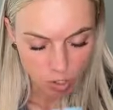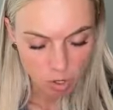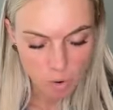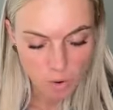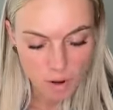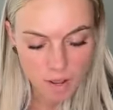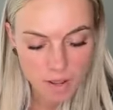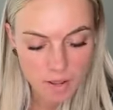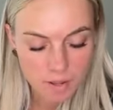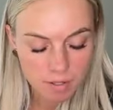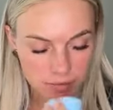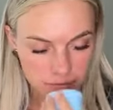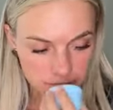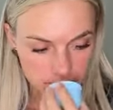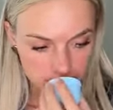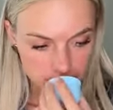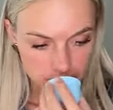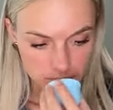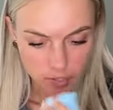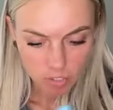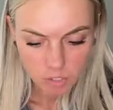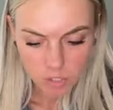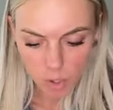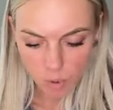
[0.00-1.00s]
Oh,
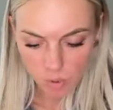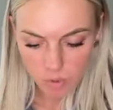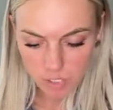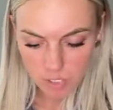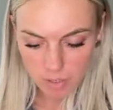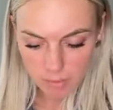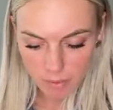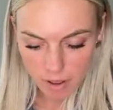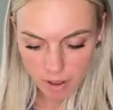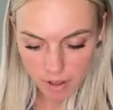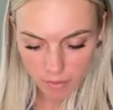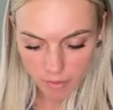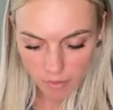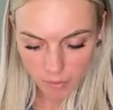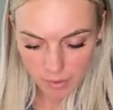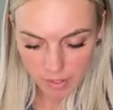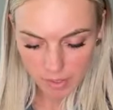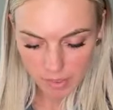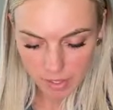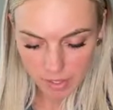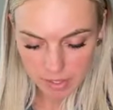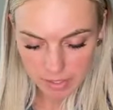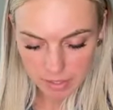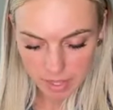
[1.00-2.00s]
no smell. Oh,
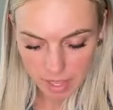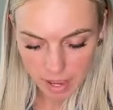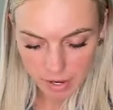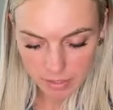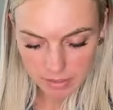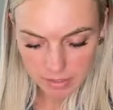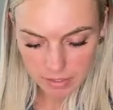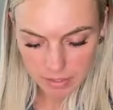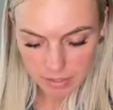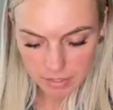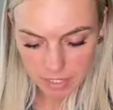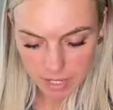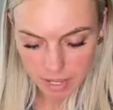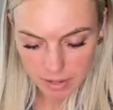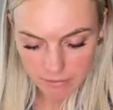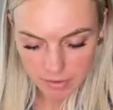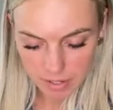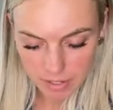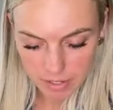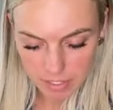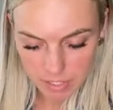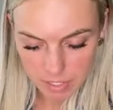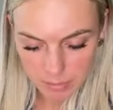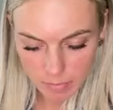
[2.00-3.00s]
I like that. It doesn't have
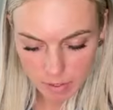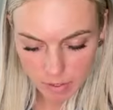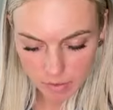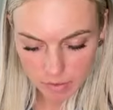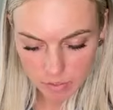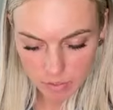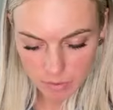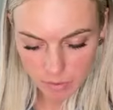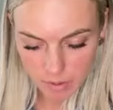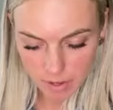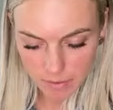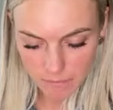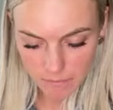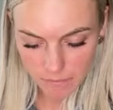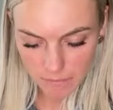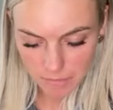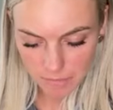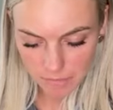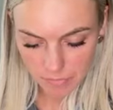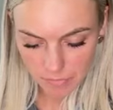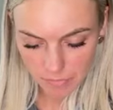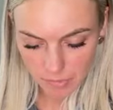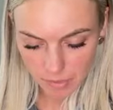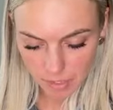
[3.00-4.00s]
any smell to it.
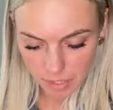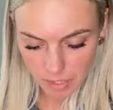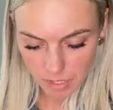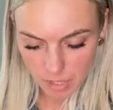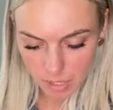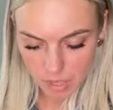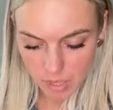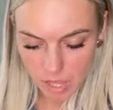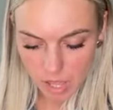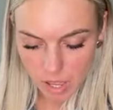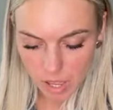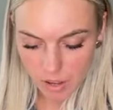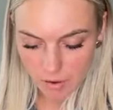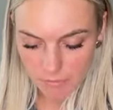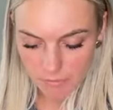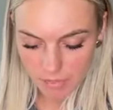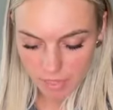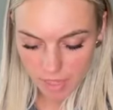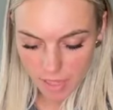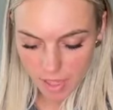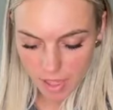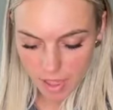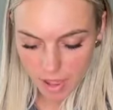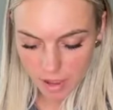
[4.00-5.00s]
Love
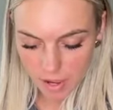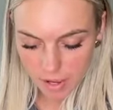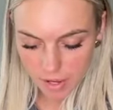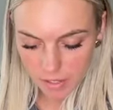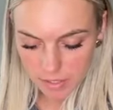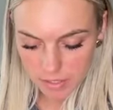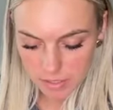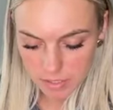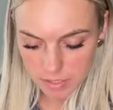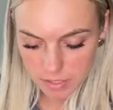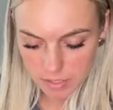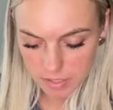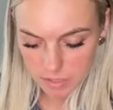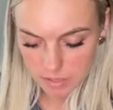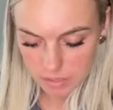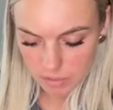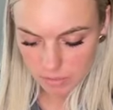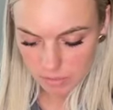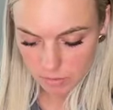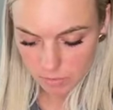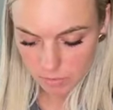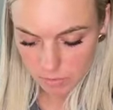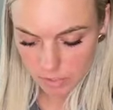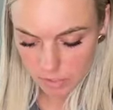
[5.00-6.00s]
that!
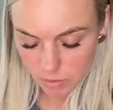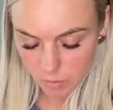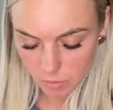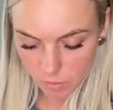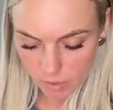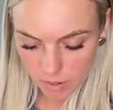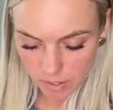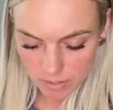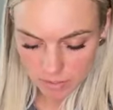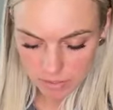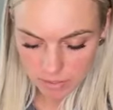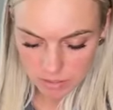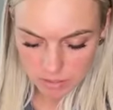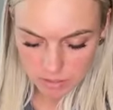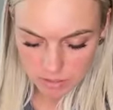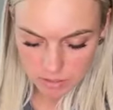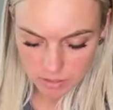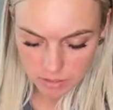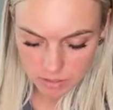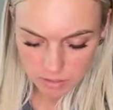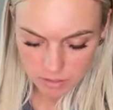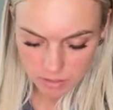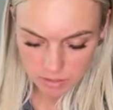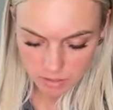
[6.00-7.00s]
We don't want
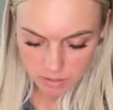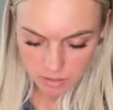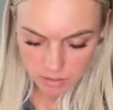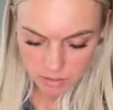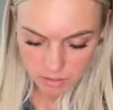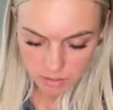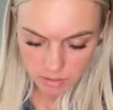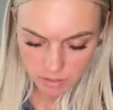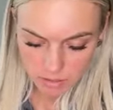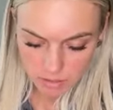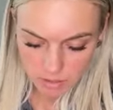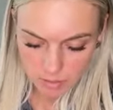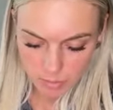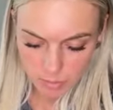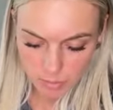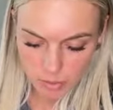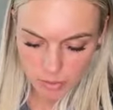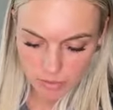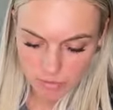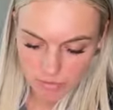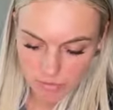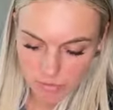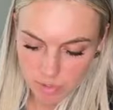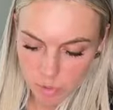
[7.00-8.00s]

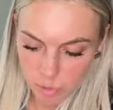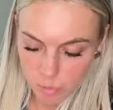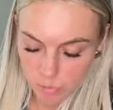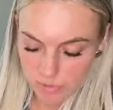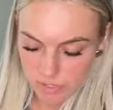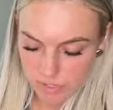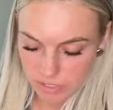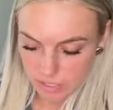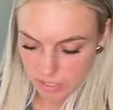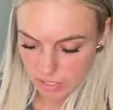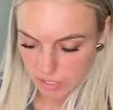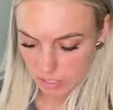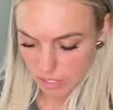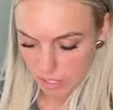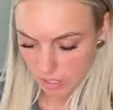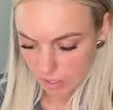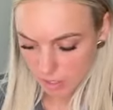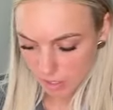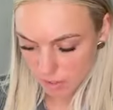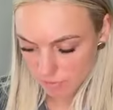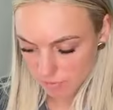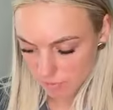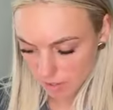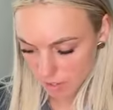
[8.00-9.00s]
perfume sitting on
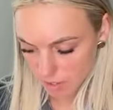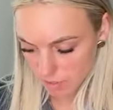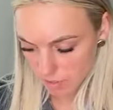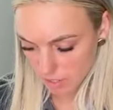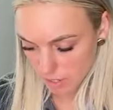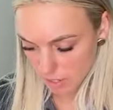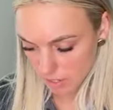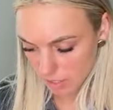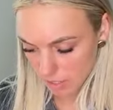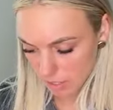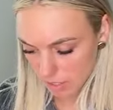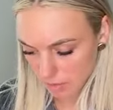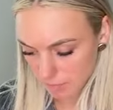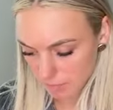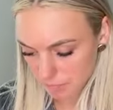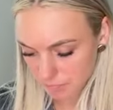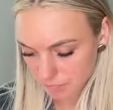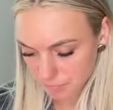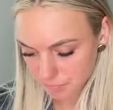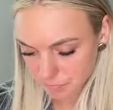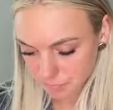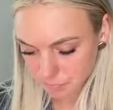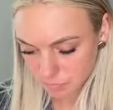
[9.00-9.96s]
our face at night.